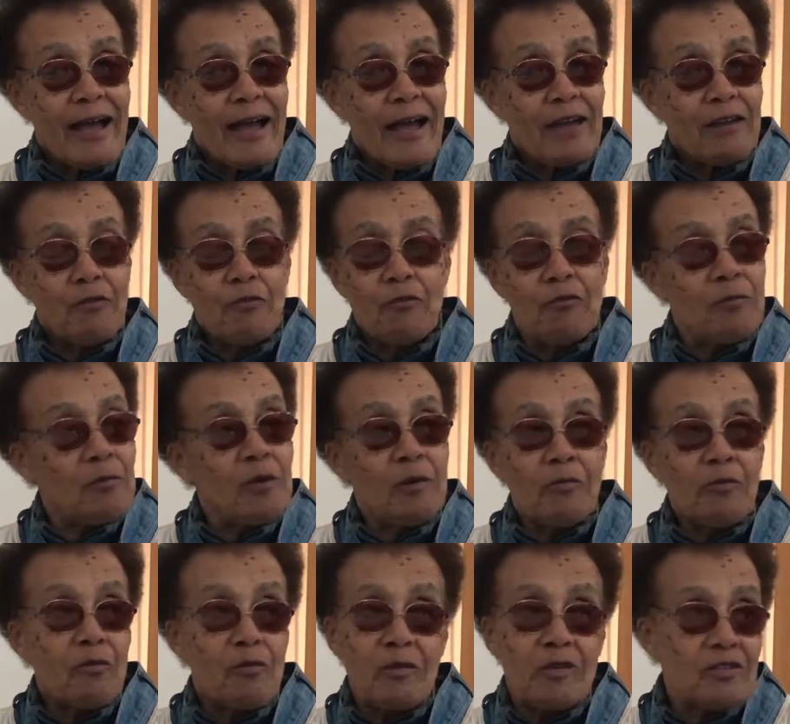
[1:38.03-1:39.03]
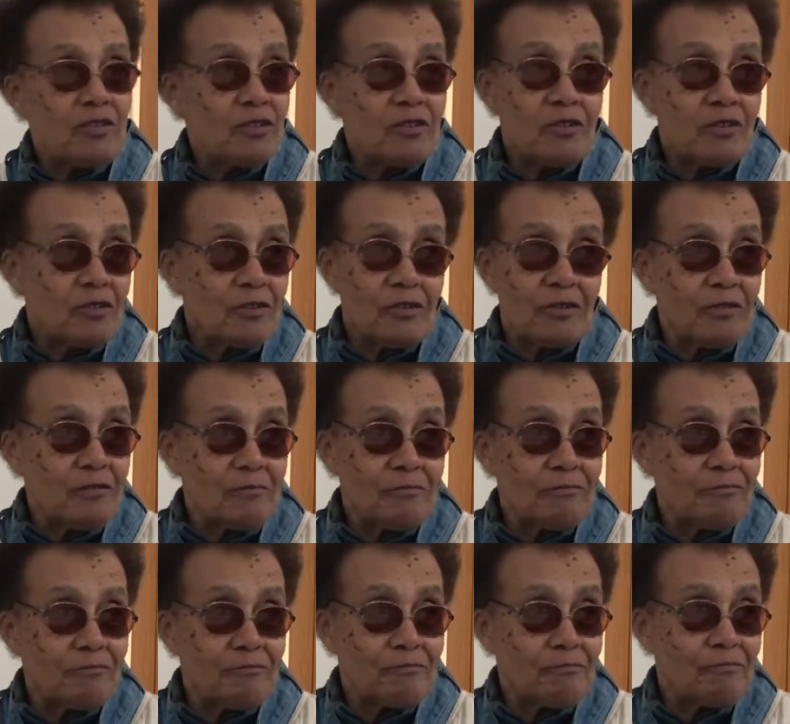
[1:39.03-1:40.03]
I don't remember much good.
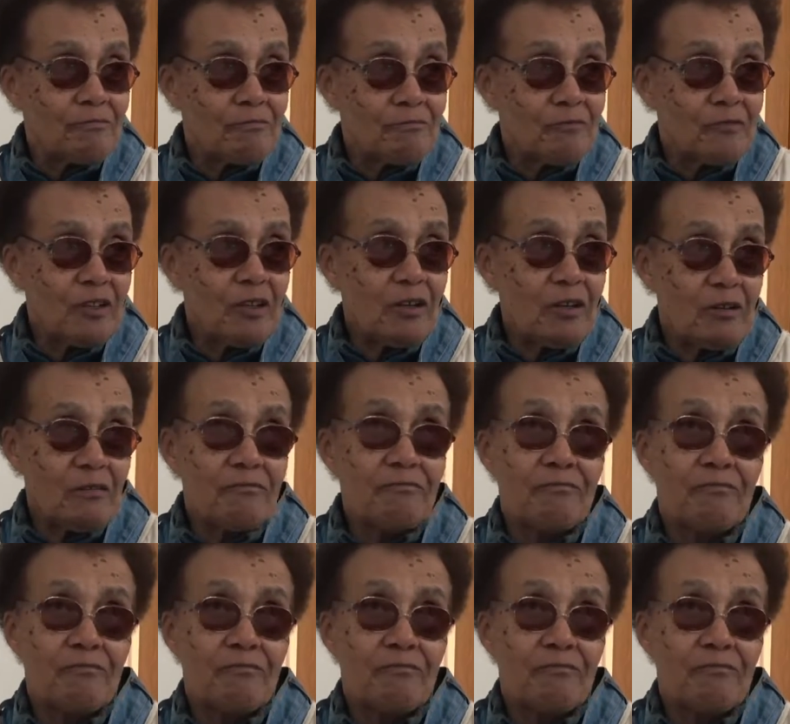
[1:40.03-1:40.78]
Okay.